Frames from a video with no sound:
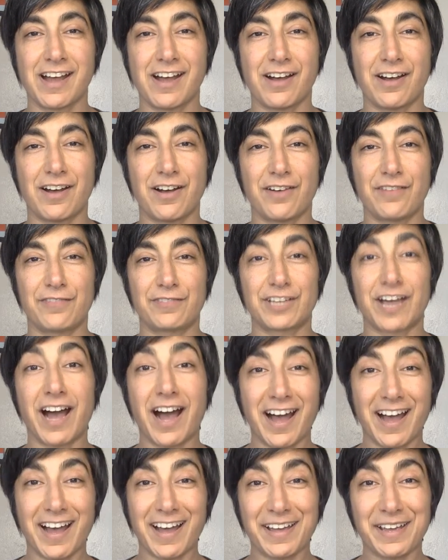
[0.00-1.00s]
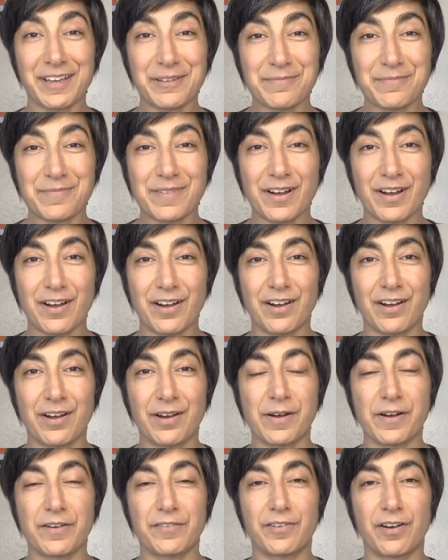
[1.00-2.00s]
of time,
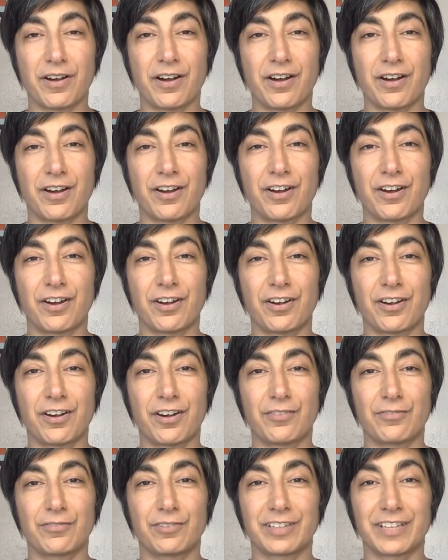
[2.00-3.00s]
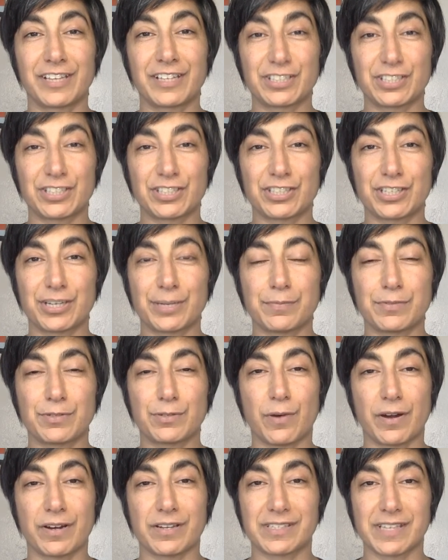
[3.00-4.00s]
of our relationship
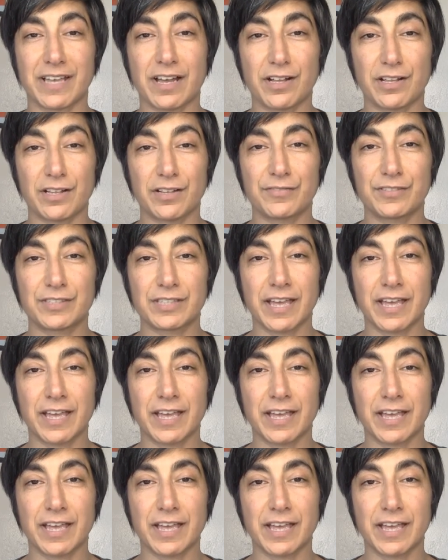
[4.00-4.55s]
to ourselves.